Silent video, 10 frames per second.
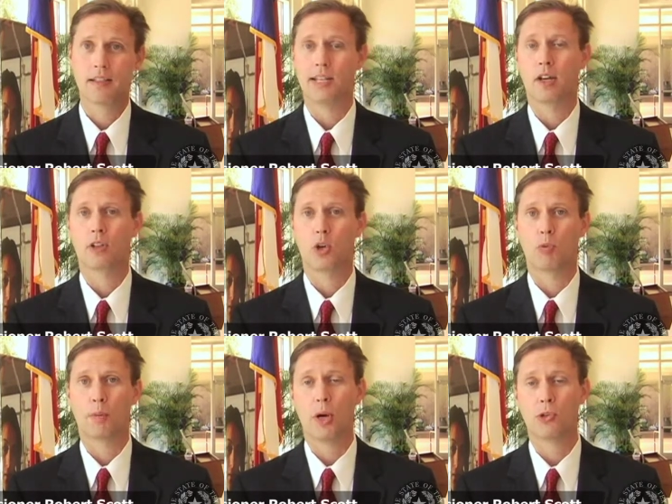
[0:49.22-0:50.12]

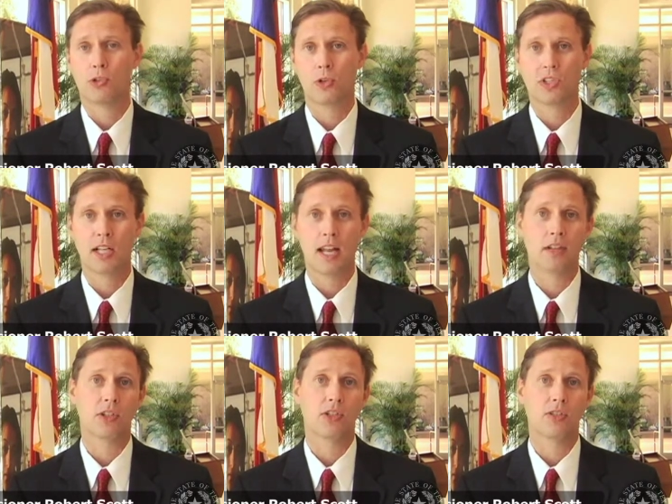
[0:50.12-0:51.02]
downloadable posters in
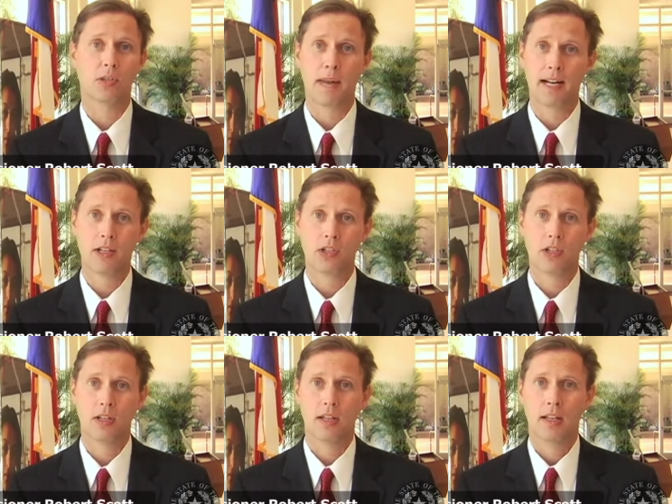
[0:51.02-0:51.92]
English and
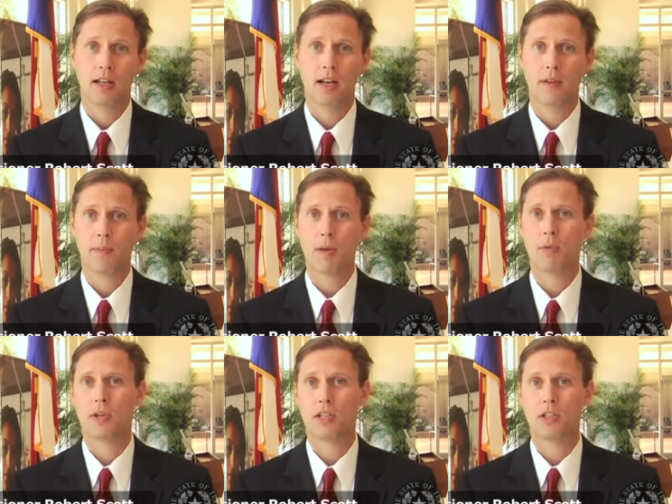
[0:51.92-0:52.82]
Spanish, uh, that
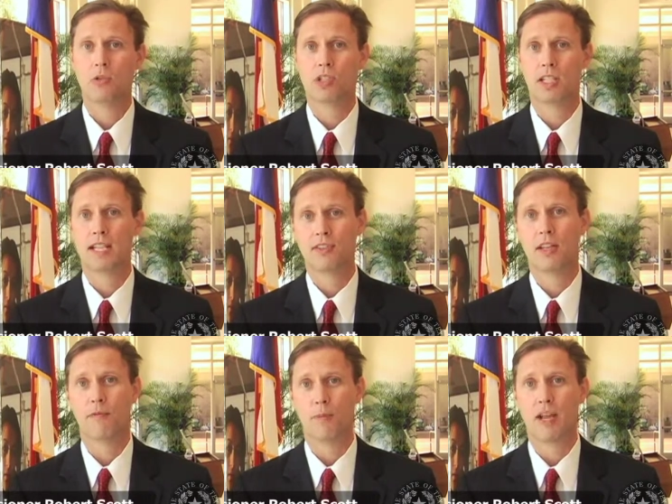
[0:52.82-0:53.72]
people can use to get
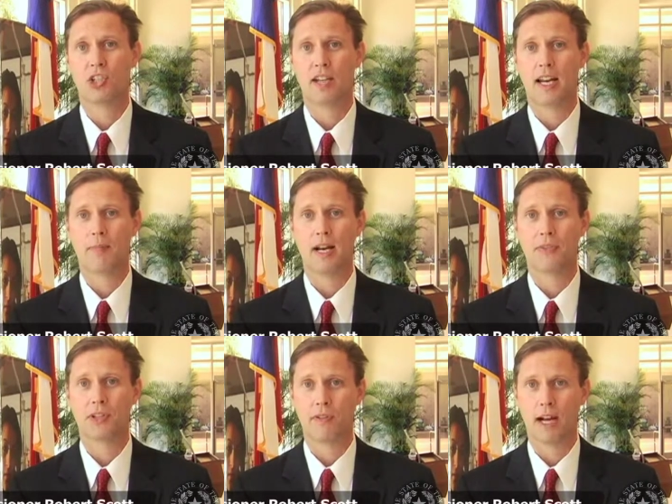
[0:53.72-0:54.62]
the information out
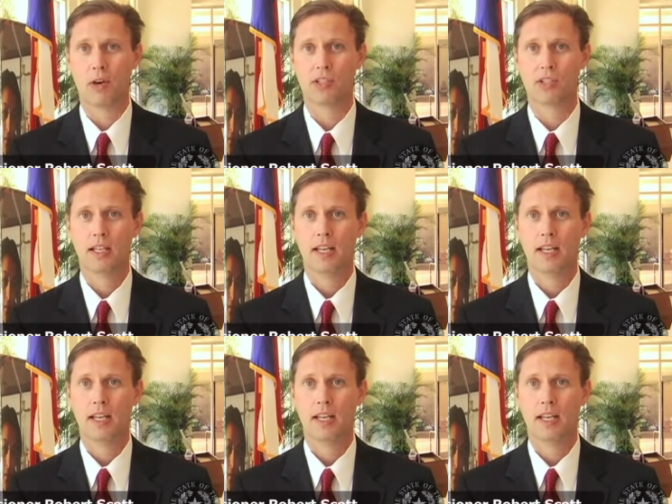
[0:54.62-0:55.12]
about this virus